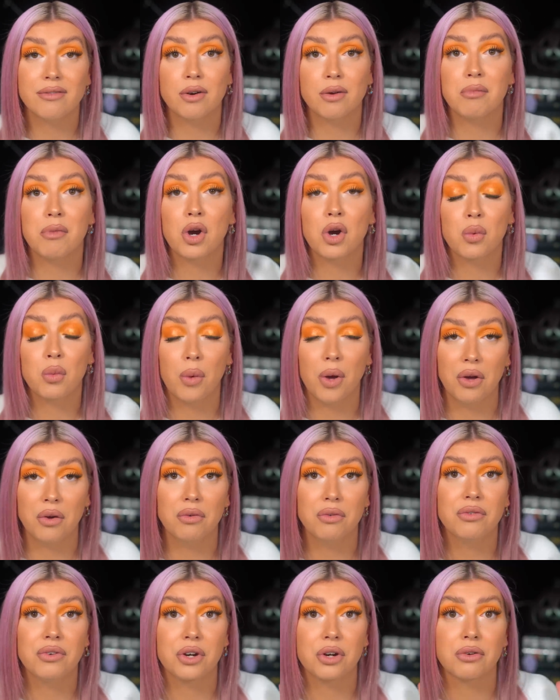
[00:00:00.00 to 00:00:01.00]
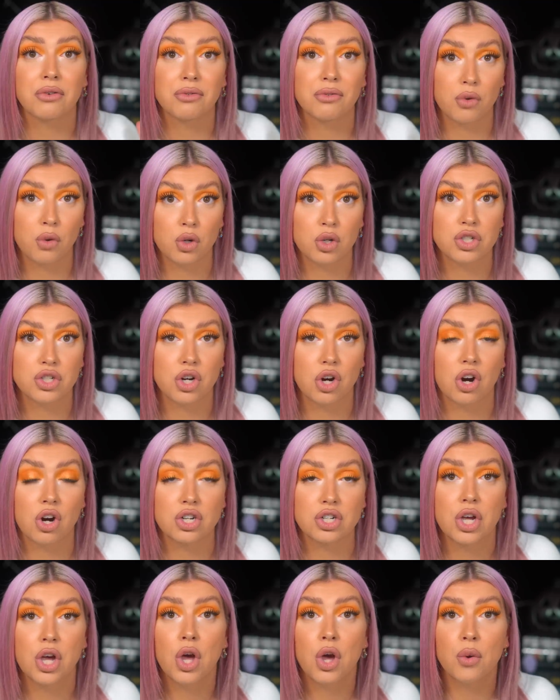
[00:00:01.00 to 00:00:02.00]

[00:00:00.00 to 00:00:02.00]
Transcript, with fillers: from her welfare fraud charge,